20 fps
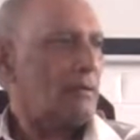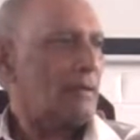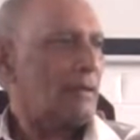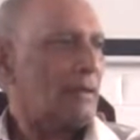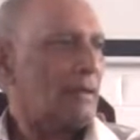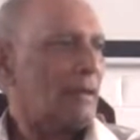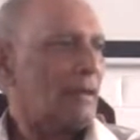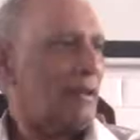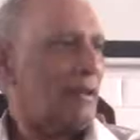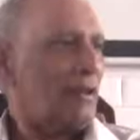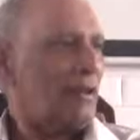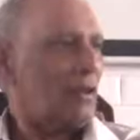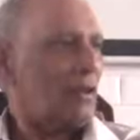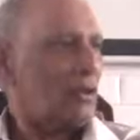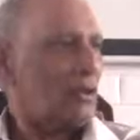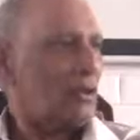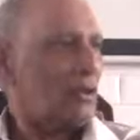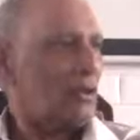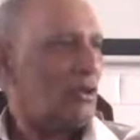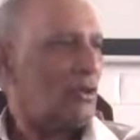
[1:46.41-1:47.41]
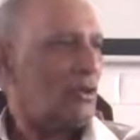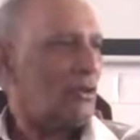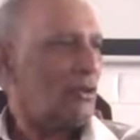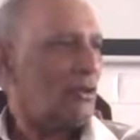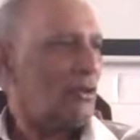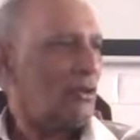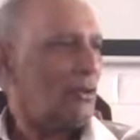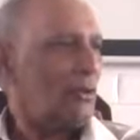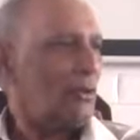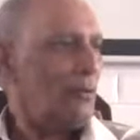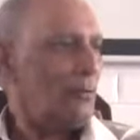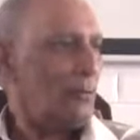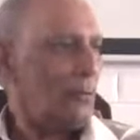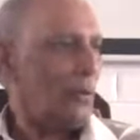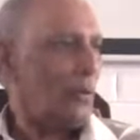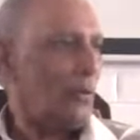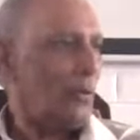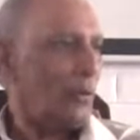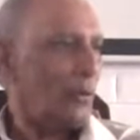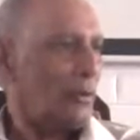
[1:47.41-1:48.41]
second, third,
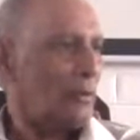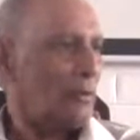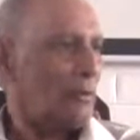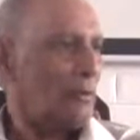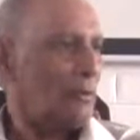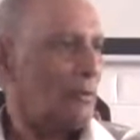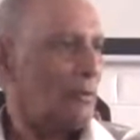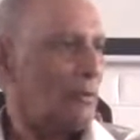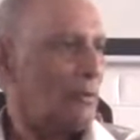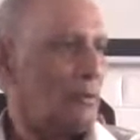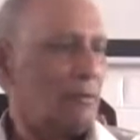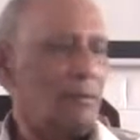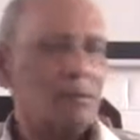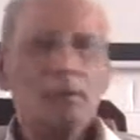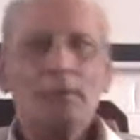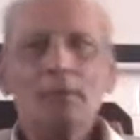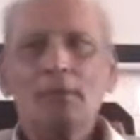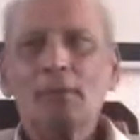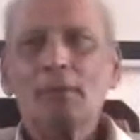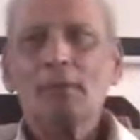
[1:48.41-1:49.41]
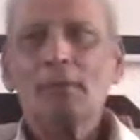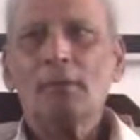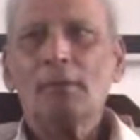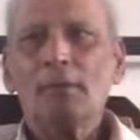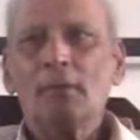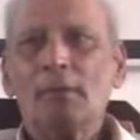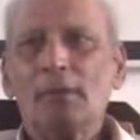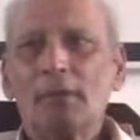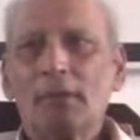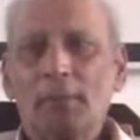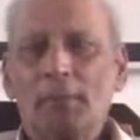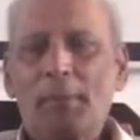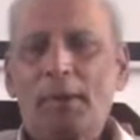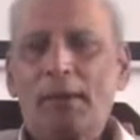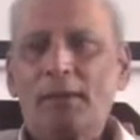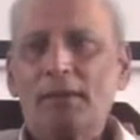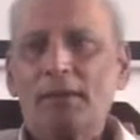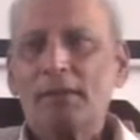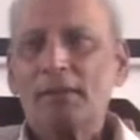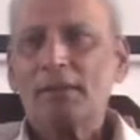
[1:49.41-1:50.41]
fourth, the
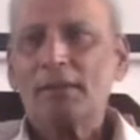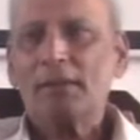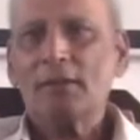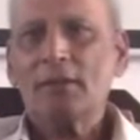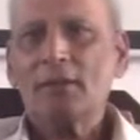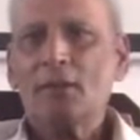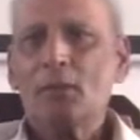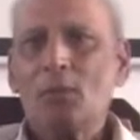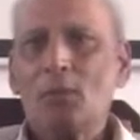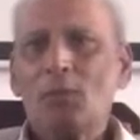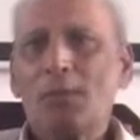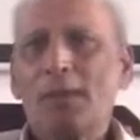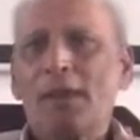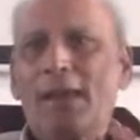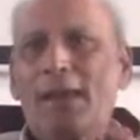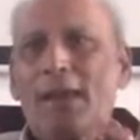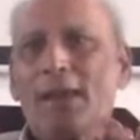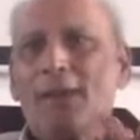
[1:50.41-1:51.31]
father, we